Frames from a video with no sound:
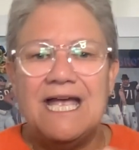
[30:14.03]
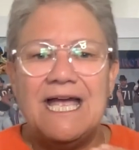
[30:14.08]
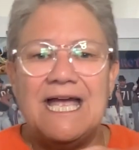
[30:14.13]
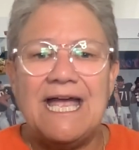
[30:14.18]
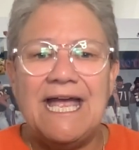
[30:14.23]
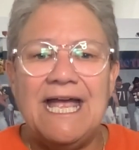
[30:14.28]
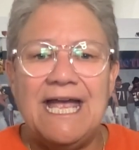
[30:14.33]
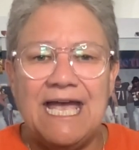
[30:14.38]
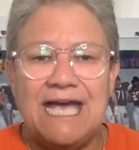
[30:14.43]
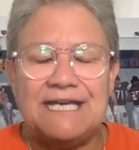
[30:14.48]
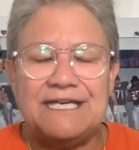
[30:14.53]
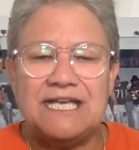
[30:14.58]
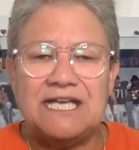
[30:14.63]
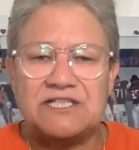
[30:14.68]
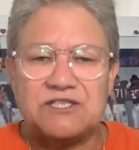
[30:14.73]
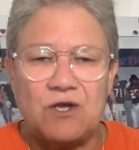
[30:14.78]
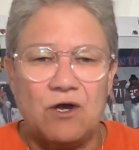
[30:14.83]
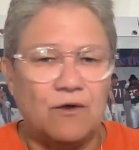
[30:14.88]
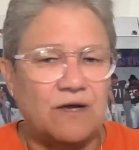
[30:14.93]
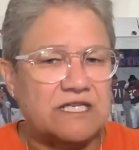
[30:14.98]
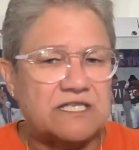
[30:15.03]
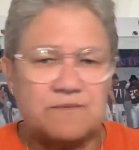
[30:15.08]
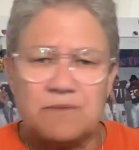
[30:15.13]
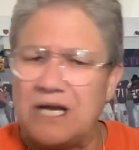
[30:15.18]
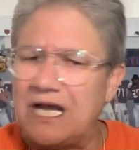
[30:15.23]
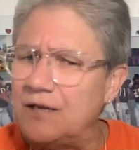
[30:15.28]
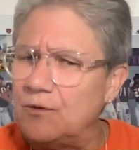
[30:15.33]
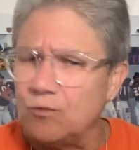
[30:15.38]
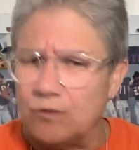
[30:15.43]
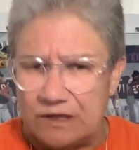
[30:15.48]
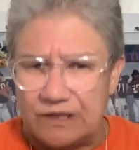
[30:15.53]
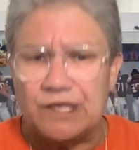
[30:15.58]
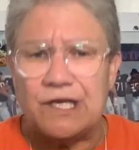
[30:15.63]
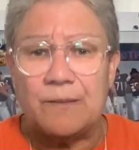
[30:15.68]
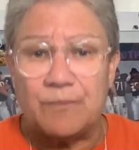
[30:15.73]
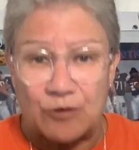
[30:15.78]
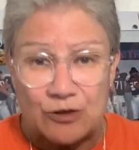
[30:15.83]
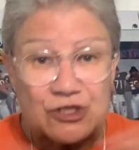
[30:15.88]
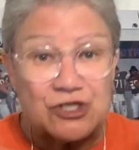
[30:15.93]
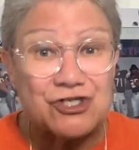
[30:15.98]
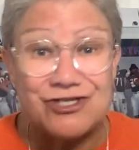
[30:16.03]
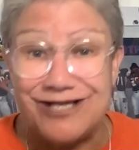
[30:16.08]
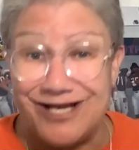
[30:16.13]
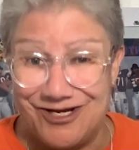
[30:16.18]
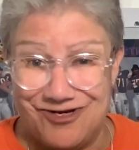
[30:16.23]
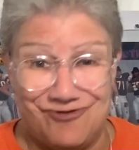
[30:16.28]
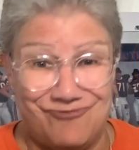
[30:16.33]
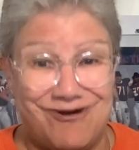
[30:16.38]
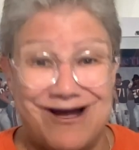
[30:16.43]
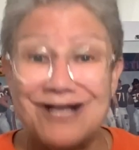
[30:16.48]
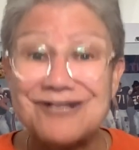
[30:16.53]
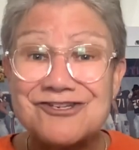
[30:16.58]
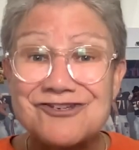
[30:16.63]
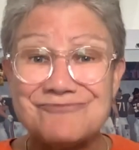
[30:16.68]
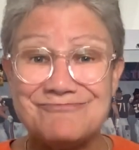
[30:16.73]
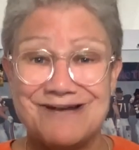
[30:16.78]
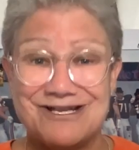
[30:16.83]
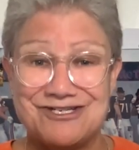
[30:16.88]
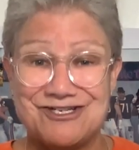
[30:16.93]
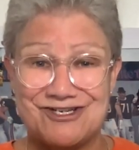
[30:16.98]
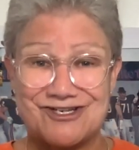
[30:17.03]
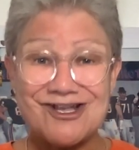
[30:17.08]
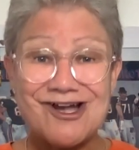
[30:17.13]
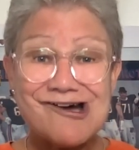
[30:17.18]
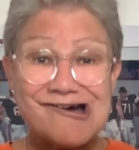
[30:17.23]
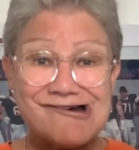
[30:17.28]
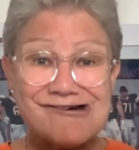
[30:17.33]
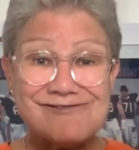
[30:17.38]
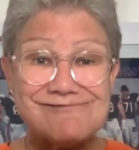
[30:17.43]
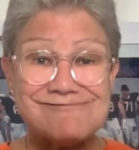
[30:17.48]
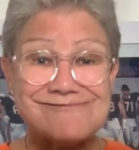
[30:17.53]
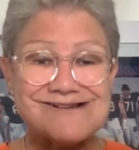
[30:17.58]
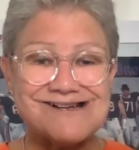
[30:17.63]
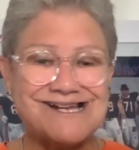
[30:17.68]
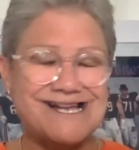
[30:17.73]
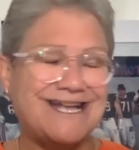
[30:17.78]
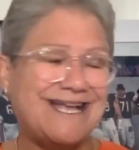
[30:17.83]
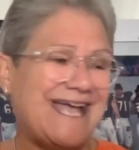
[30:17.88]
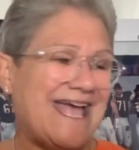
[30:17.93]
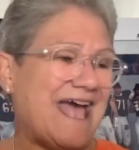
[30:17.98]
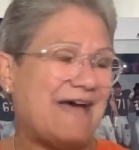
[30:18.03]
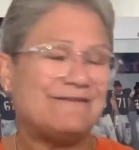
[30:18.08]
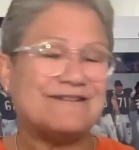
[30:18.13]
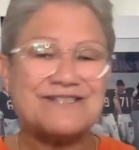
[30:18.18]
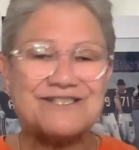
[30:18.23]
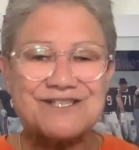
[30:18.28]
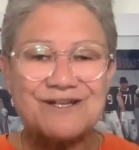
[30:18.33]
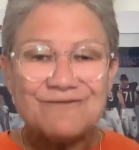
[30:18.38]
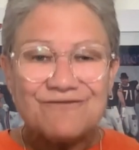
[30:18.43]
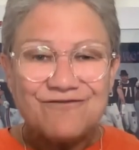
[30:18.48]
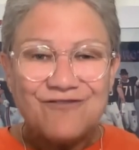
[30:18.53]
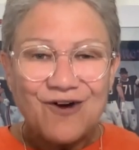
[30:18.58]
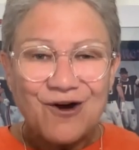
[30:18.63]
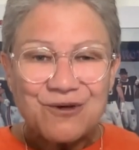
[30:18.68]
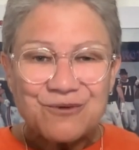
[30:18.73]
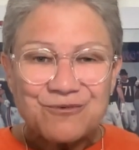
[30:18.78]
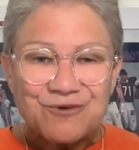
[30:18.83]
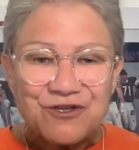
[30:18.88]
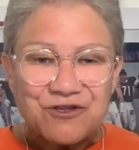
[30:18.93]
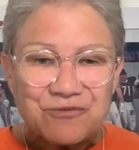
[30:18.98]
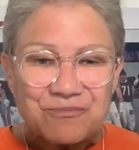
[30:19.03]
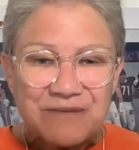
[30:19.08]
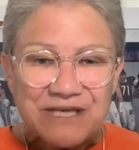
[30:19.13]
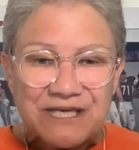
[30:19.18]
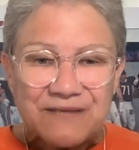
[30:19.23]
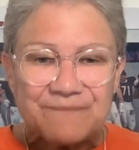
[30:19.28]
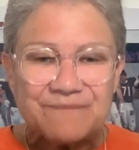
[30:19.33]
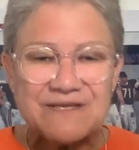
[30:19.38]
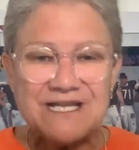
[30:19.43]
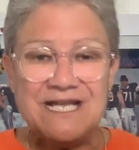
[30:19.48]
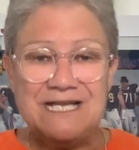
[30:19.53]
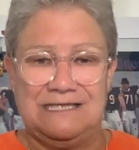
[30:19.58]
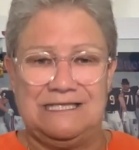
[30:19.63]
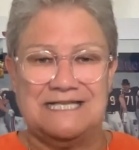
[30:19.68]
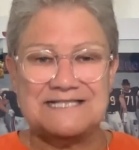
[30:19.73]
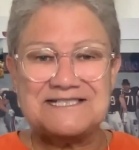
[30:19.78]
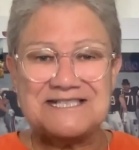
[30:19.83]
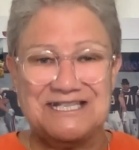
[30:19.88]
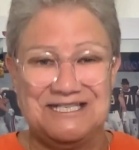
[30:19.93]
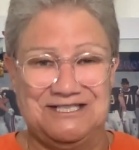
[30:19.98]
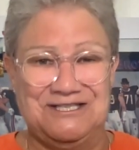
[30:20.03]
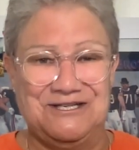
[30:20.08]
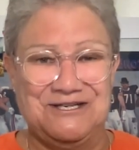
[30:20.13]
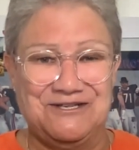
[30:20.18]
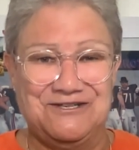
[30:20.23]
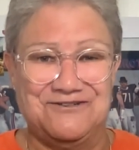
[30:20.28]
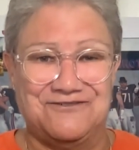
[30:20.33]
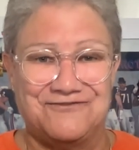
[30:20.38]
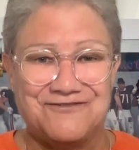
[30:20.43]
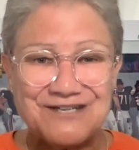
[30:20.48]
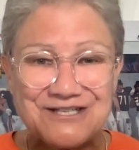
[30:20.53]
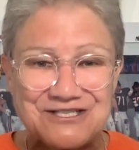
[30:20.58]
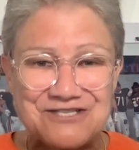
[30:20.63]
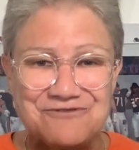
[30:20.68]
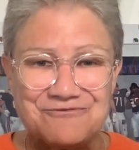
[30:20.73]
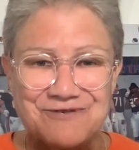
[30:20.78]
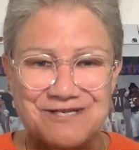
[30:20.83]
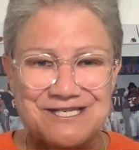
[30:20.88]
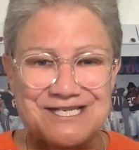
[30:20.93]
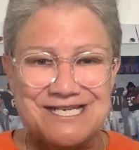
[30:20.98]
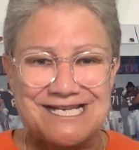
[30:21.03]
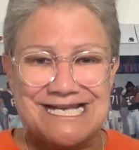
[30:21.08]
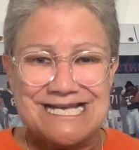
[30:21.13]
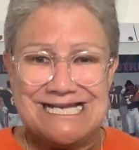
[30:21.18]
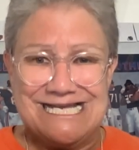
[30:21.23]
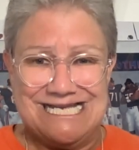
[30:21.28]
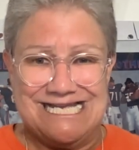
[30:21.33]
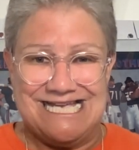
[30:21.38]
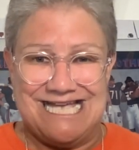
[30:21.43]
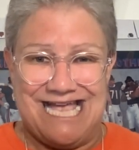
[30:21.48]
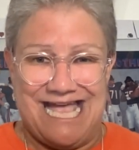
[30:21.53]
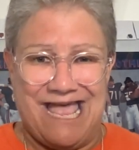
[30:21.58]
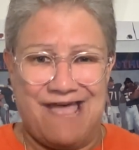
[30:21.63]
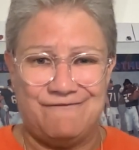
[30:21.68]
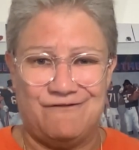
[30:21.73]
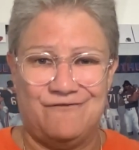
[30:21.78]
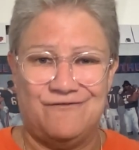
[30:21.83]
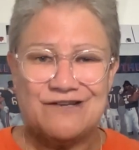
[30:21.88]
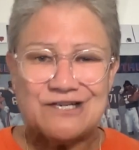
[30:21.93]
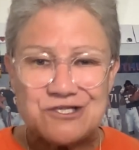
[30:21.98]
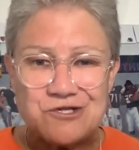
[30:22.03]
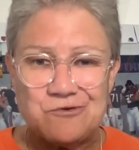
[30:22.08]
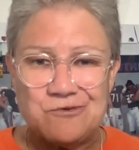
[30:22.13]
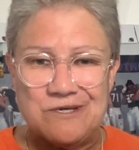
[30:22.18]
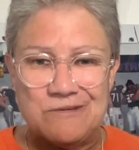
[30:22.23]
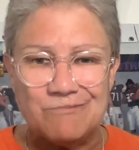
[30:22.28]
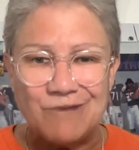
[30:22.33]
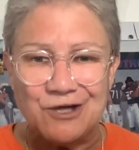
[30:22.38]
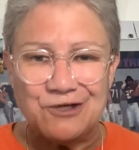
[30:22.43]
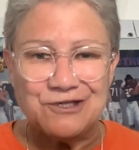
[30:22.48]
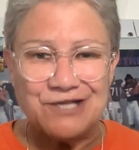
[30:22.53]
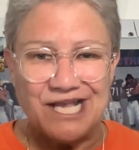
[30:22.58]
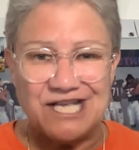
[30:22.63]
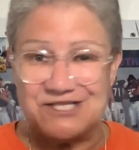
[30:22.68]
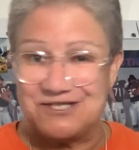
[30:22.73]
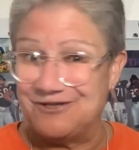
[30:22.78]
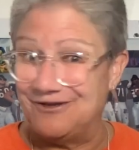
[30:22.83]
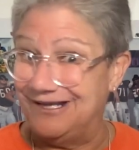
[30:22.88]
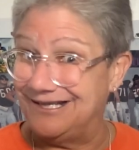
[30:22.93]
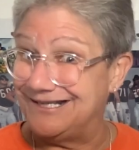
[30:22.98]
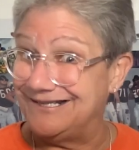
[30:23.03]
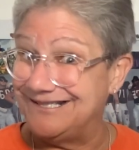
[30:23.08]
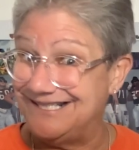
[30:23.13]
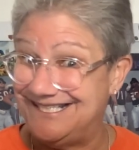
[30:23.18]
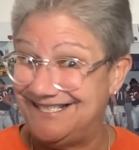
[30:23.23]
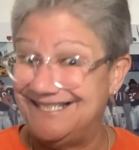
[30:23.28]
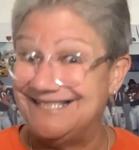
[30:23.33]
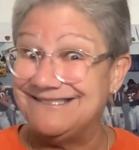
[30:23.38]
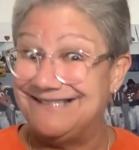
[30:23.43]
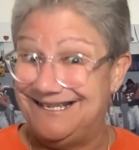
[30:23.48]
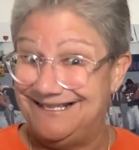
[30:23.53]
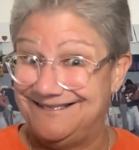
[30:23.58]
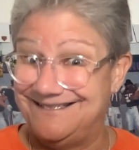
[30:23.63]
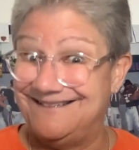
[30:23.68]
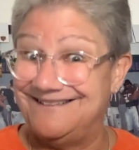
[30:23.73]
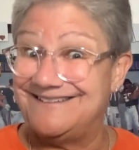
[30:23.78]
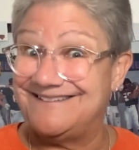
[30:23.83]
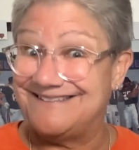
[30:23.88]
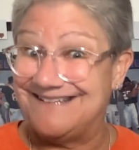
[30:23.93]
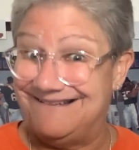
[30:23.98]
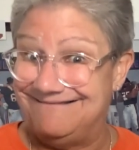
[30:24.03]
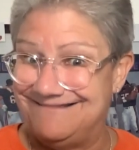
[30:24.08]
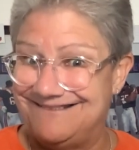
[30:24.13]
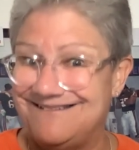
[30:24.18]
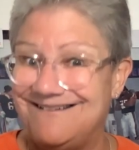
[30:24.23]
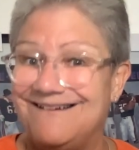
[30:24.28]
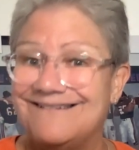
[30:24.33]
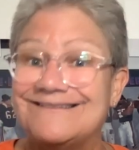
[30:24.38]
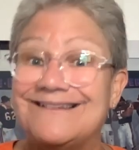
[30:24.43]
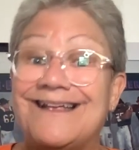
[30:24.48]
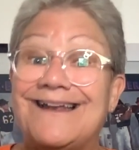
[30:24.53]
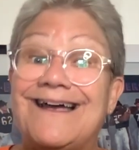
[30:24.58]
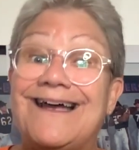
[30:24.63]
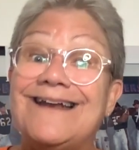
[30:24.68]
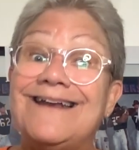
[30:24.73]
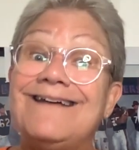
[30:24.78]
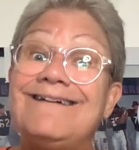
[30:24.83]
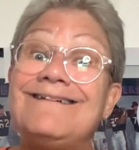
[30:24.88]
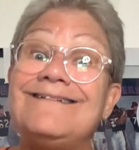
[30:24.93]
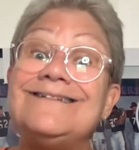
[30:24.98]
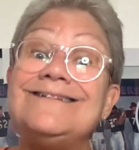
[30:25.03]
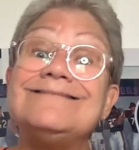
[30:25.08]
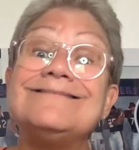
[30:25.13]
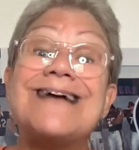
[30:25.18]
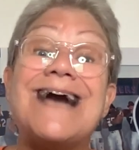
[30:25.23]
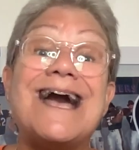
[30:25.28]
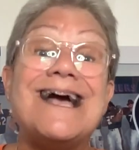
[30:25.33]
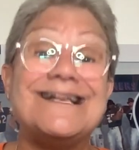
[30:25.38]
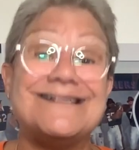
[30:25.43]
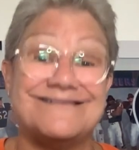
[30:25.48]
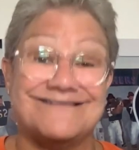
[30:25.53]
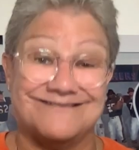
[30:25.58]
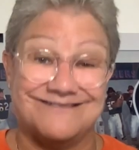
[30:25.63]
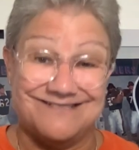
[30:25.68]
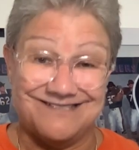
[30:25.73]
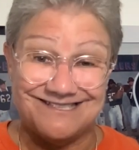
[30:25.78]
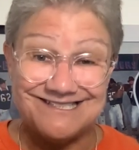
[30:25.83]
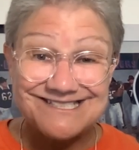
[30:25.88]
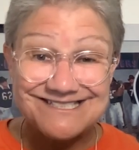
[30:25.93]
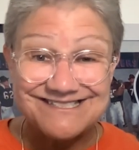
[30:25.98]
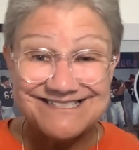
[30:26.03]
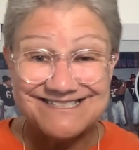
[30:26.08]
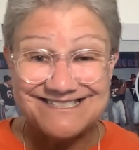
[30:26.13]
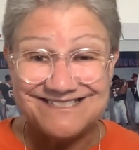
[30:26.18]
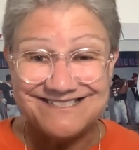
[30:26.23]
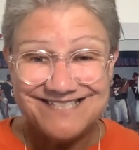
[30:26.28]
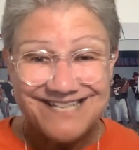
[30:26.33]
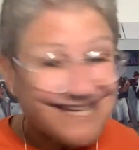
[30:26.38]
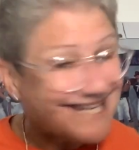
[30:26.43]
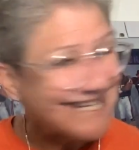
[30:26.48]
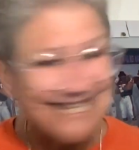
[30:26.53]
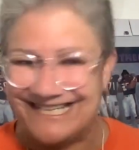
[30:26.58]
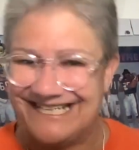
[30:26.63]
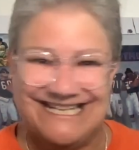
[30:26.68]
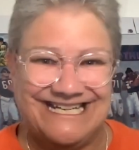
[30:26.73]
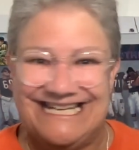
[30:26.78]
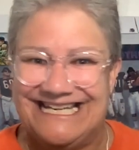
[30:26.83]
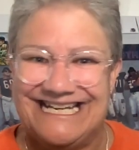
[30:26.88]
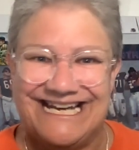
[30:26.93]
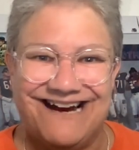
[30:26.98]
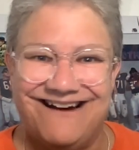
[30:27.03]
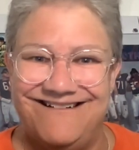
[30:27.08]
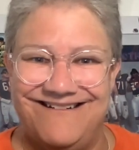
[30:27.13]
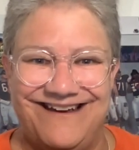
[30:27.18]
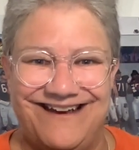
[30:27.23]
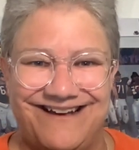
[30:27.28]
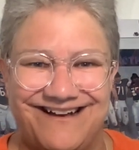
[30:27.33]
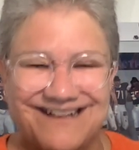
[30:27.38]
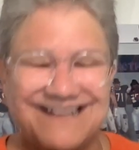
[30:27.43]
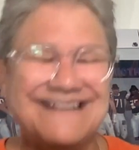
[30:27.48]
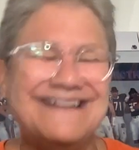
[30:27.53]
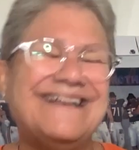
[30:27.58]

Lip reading: And as always, I really appreciate you watching my show, having some fun with me. Let's get another victory. Have a victory Monday so I can sing that touchdown song that I know you guys are just digging it, aren't you?